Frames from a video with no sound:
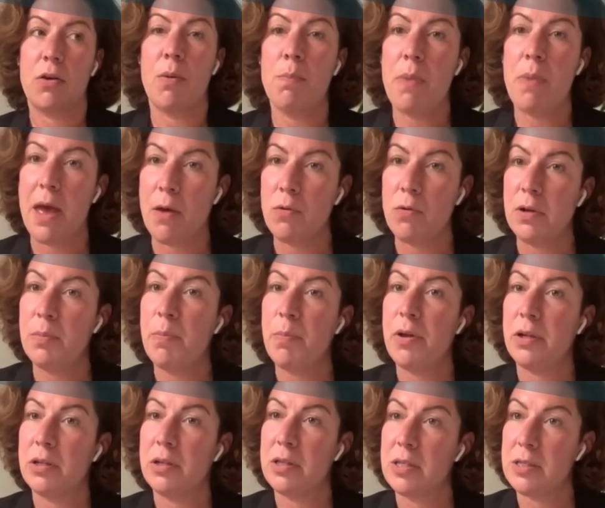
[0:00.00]

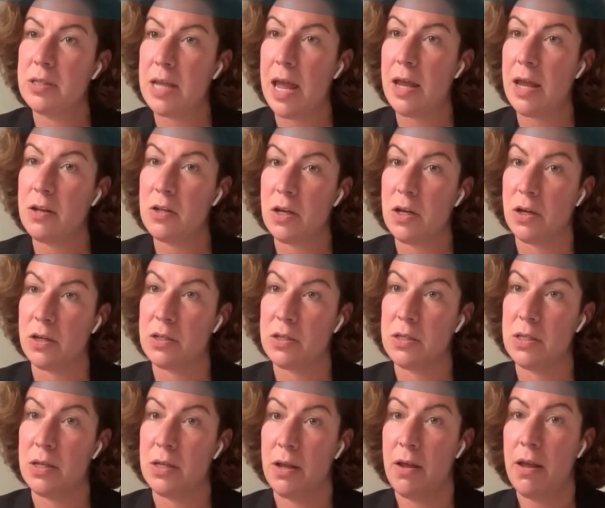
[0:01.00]
comparable
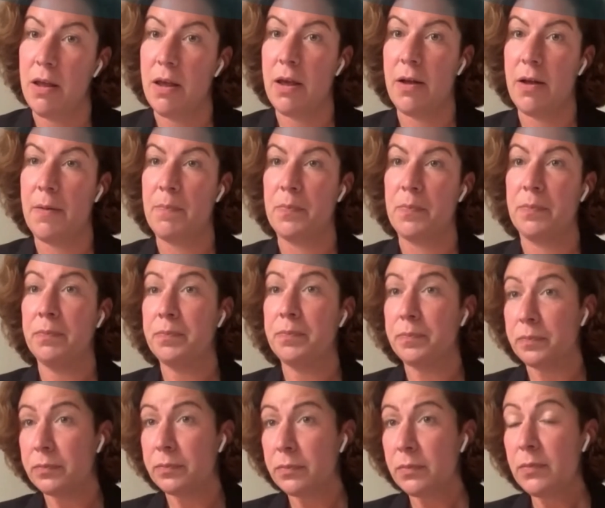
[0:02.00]
standards
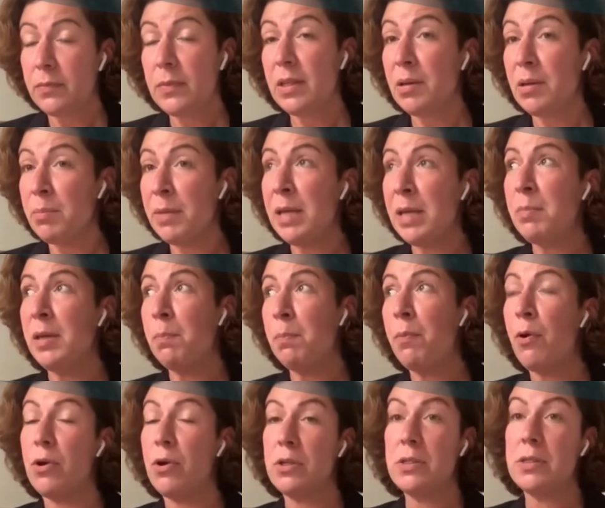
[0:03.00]
maybe
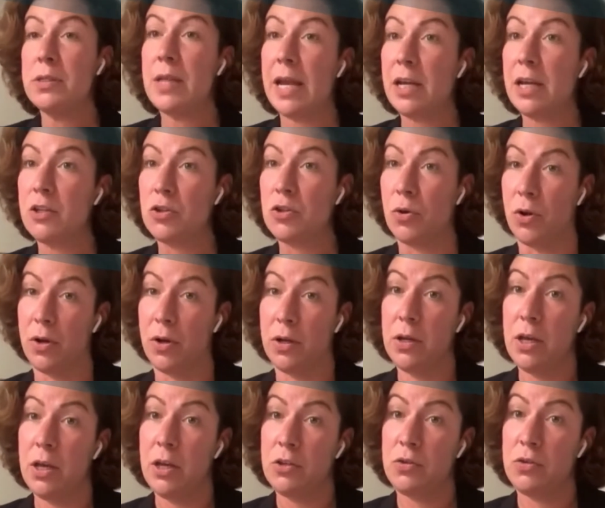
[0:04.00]
per sector,
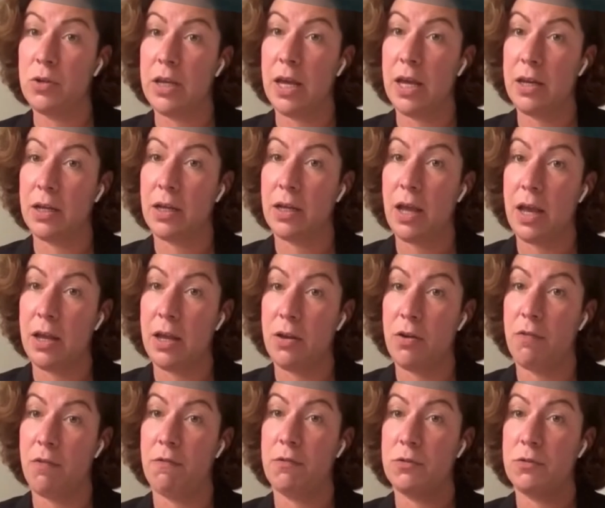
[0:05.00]
to get a
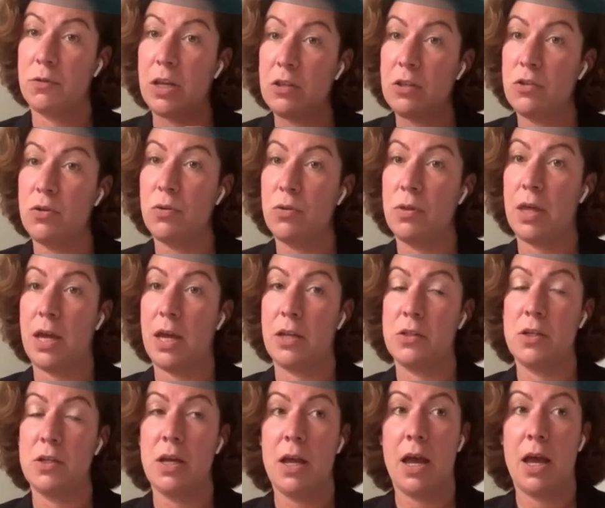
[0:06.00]
kind of grid to
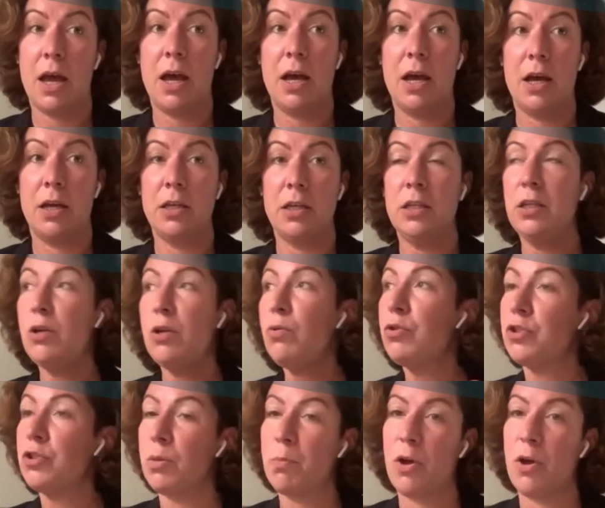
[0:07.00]
that
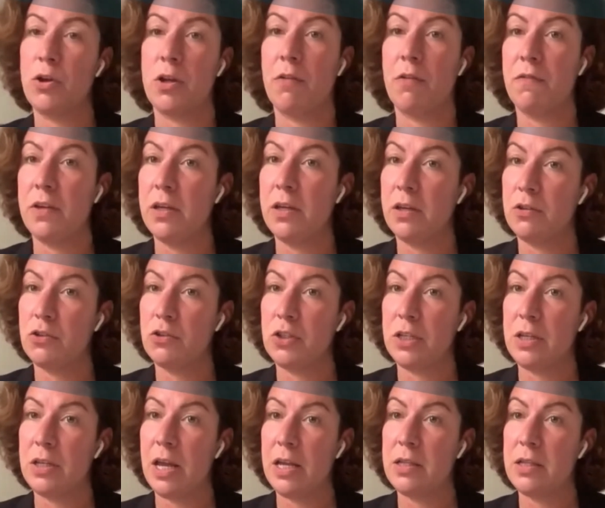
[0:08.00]
huge amount of
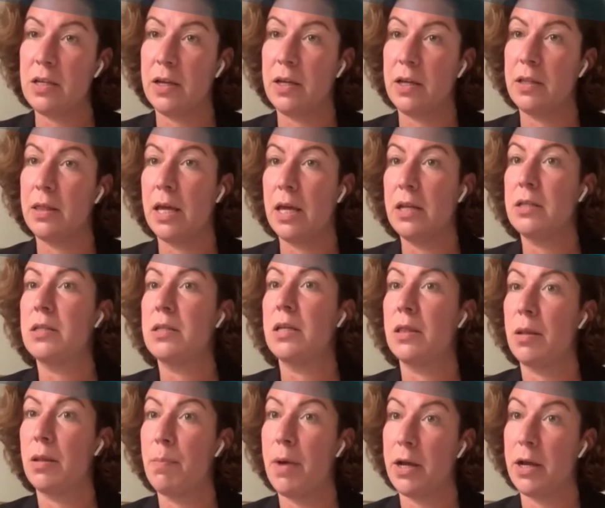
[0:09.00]
ESG data that is
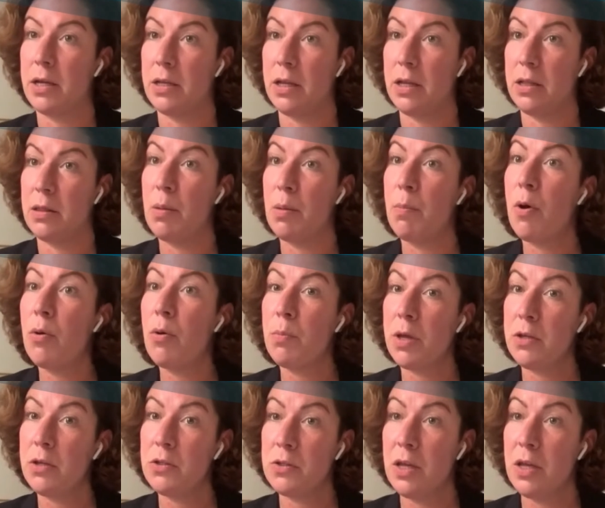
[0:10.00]
in the market at the
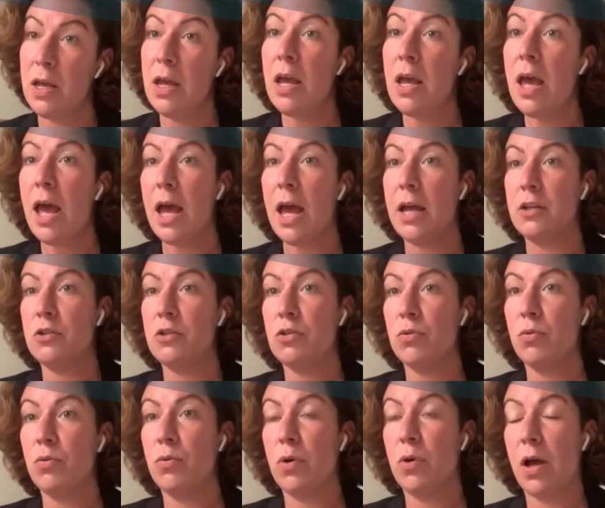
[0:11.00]
moment, and
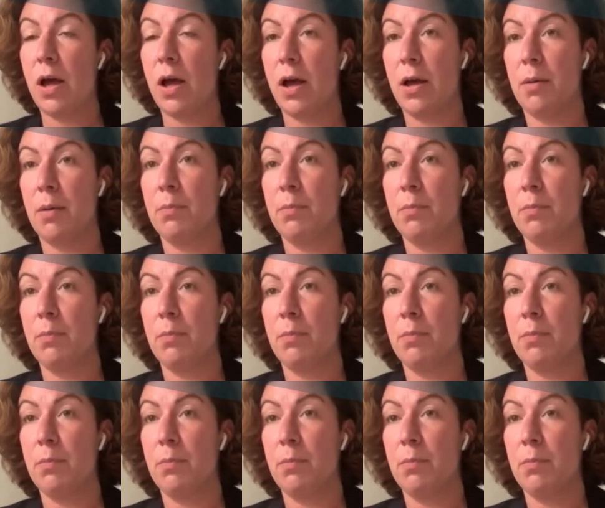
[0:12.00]
to